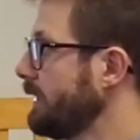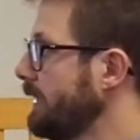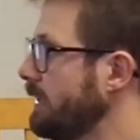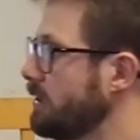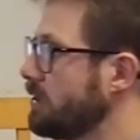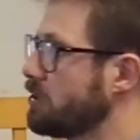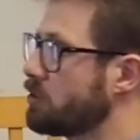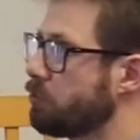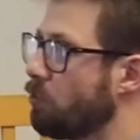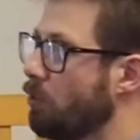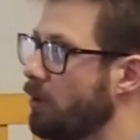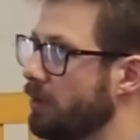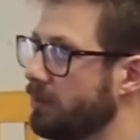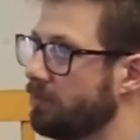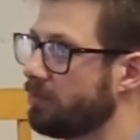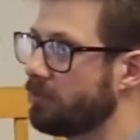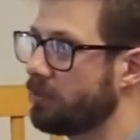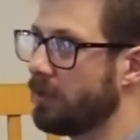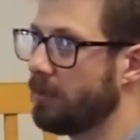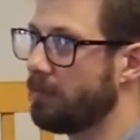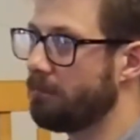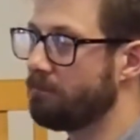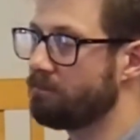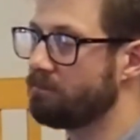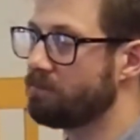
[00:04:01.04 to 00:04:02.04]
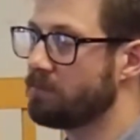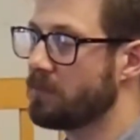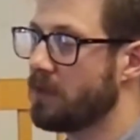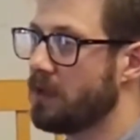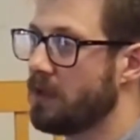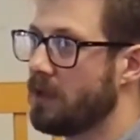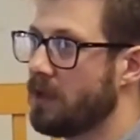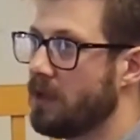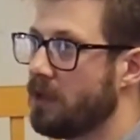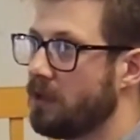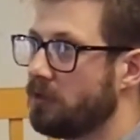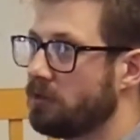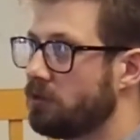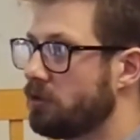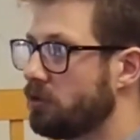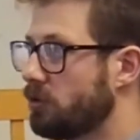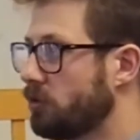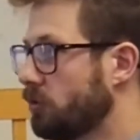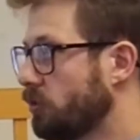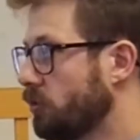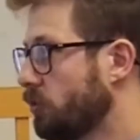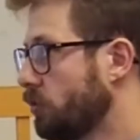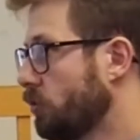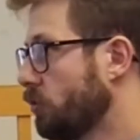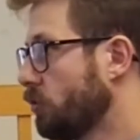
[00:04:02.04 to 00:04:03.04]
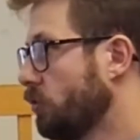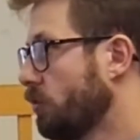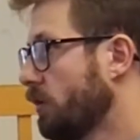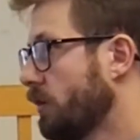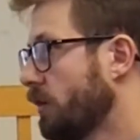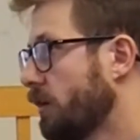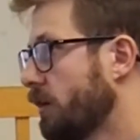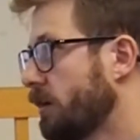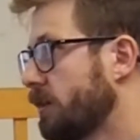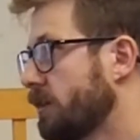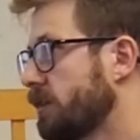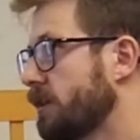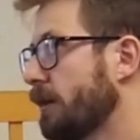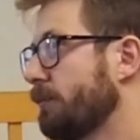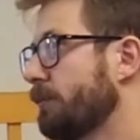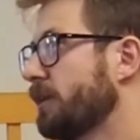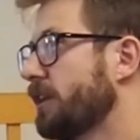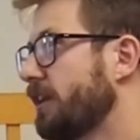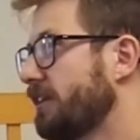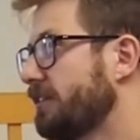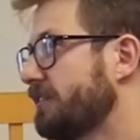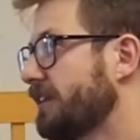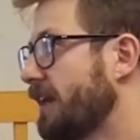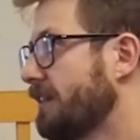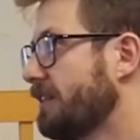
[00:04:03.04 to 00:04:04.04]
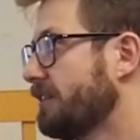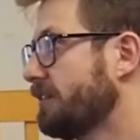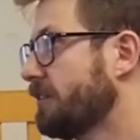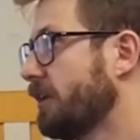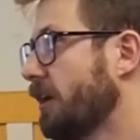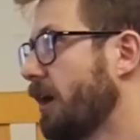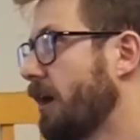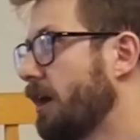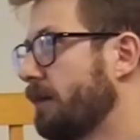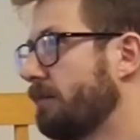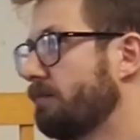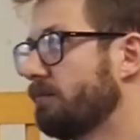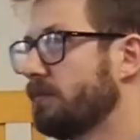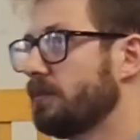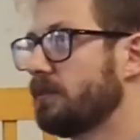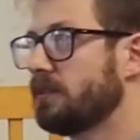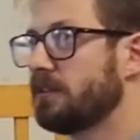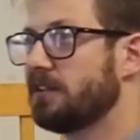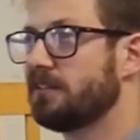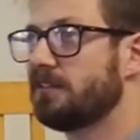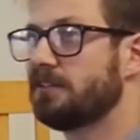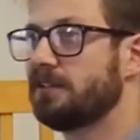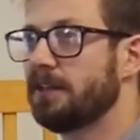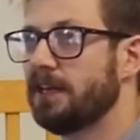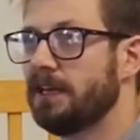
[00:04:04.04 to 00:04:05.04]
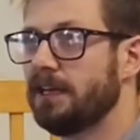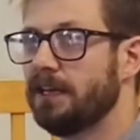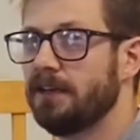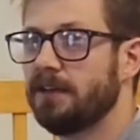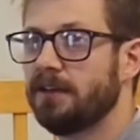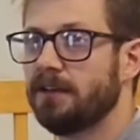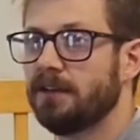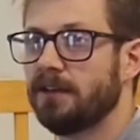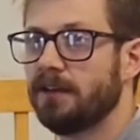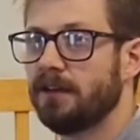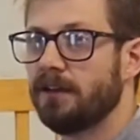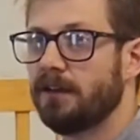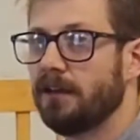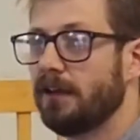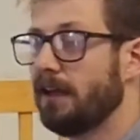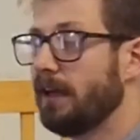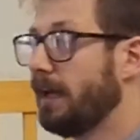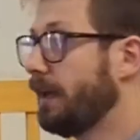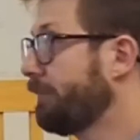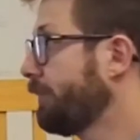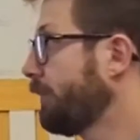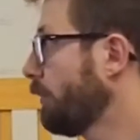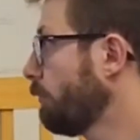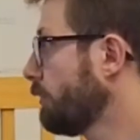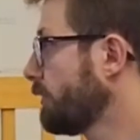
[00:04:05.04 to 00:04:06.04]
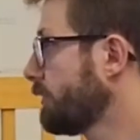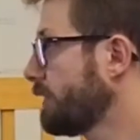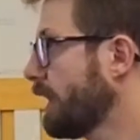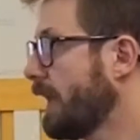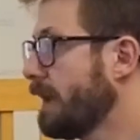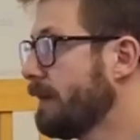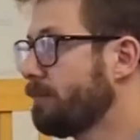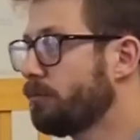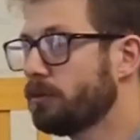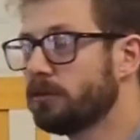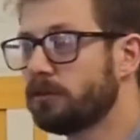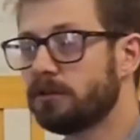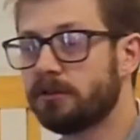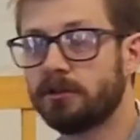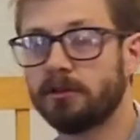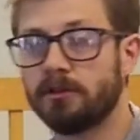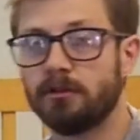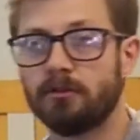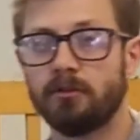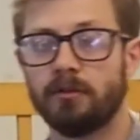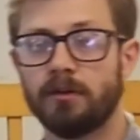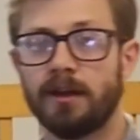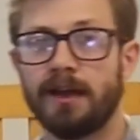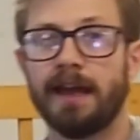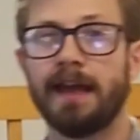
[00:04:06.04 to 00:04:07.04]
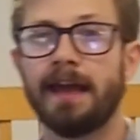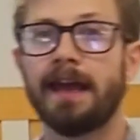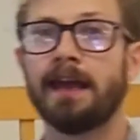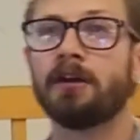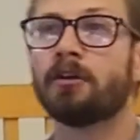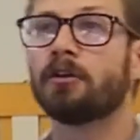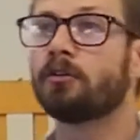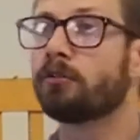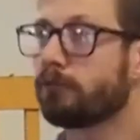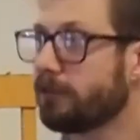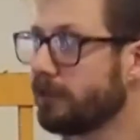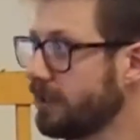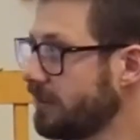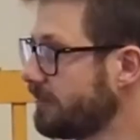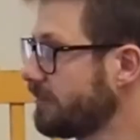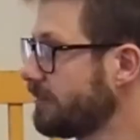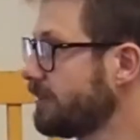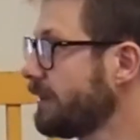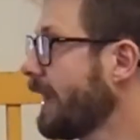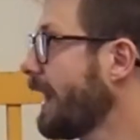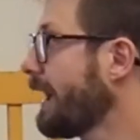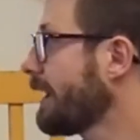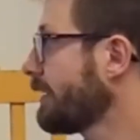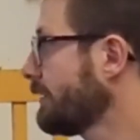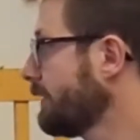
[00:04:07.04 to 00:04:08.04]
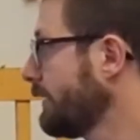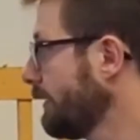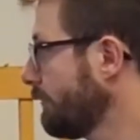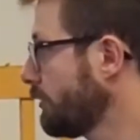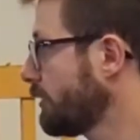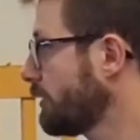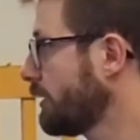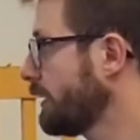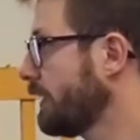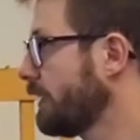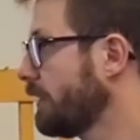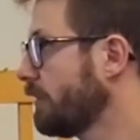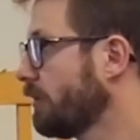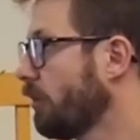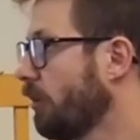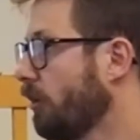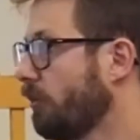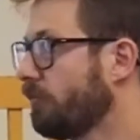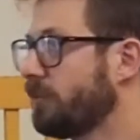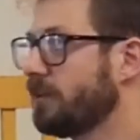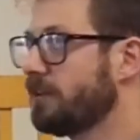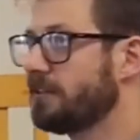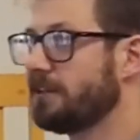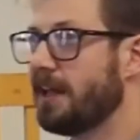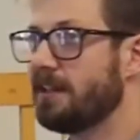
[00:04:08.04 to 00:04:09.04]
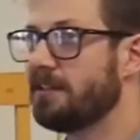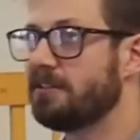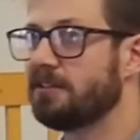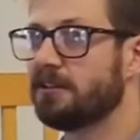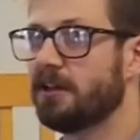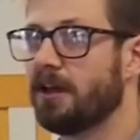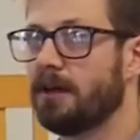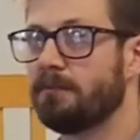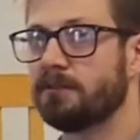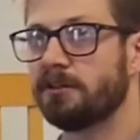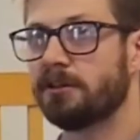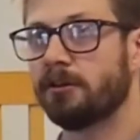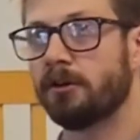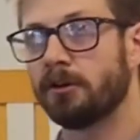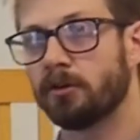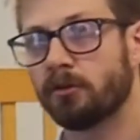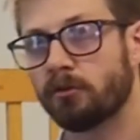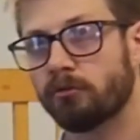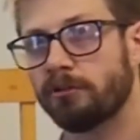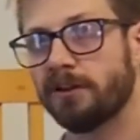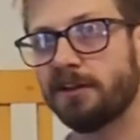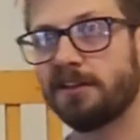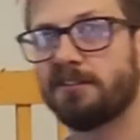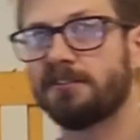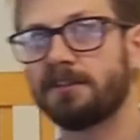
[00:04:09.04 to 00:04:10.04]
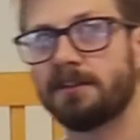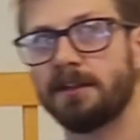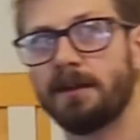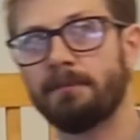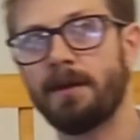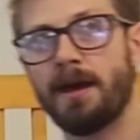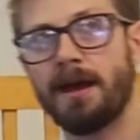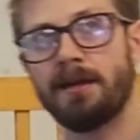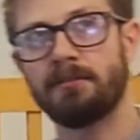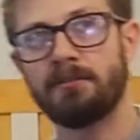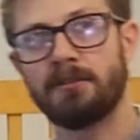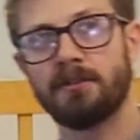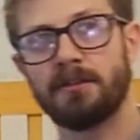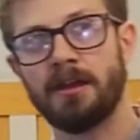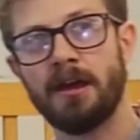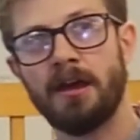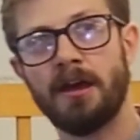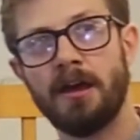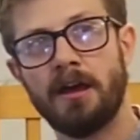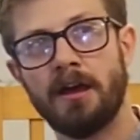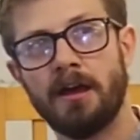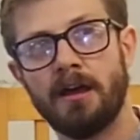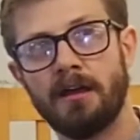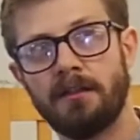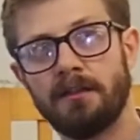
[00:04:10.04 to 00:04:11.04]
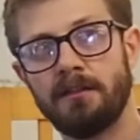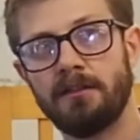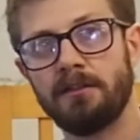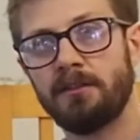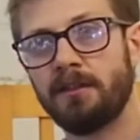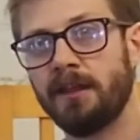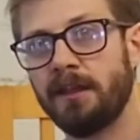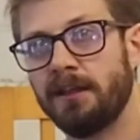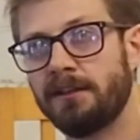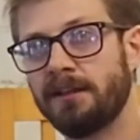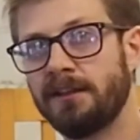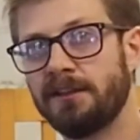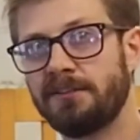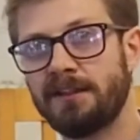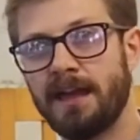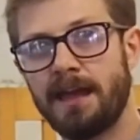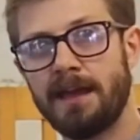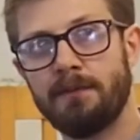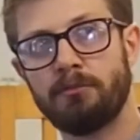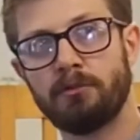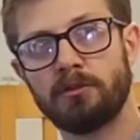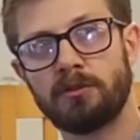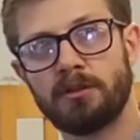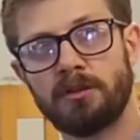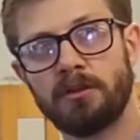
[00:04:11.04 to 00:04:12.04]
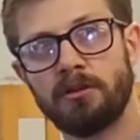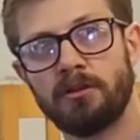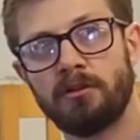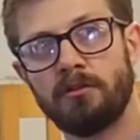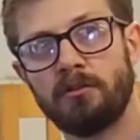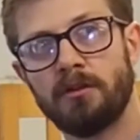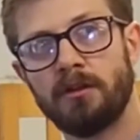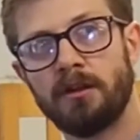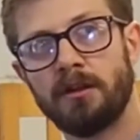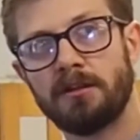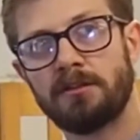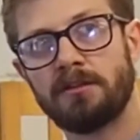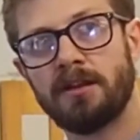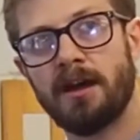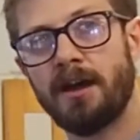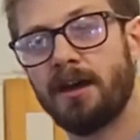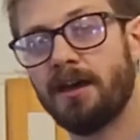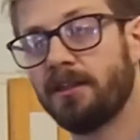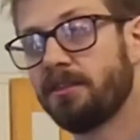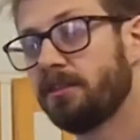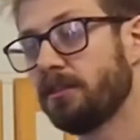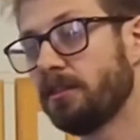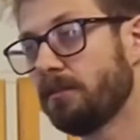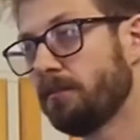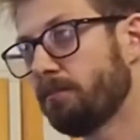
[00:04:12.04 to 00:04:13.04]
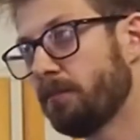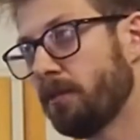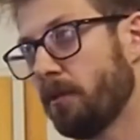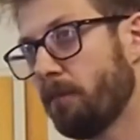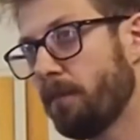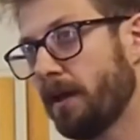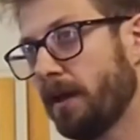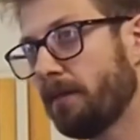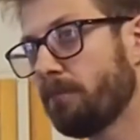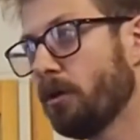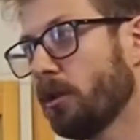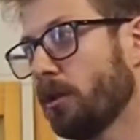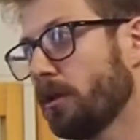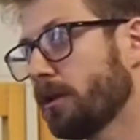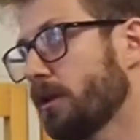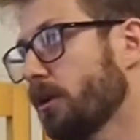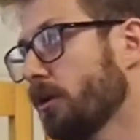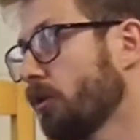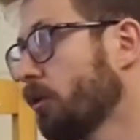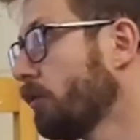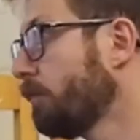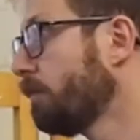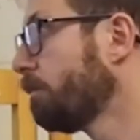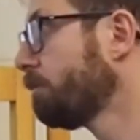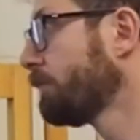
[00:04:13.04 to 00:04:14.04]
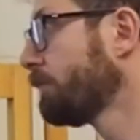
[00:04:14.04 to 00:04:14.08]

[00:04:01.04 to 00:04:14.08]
each one of them to some of this enzyme to see if it was able to increase the activity of this enzyme, so increase the amount that it's able to turn the big molecule